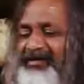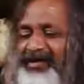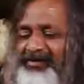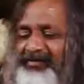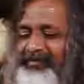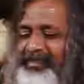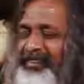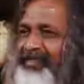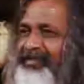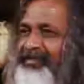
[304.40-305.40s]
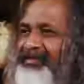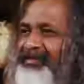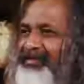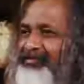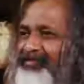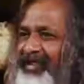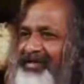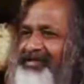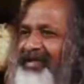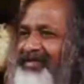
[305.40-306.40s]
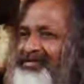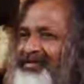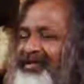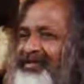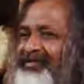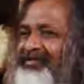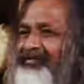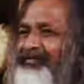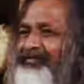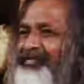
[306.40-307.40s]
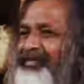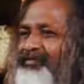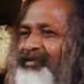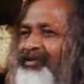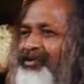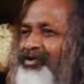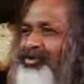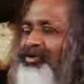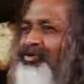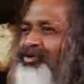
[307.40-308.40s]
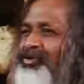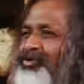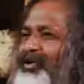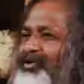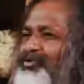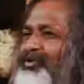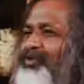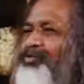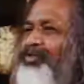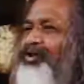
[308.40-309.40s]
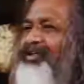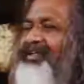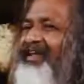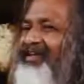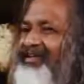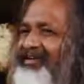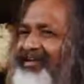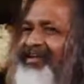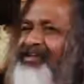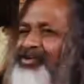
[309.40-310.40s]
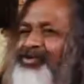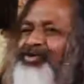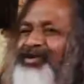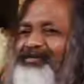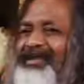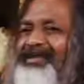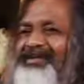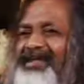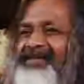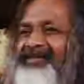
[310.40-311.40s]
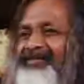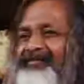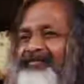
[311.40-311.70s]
now the effects are seen, but they don't know actually what they did during meditation.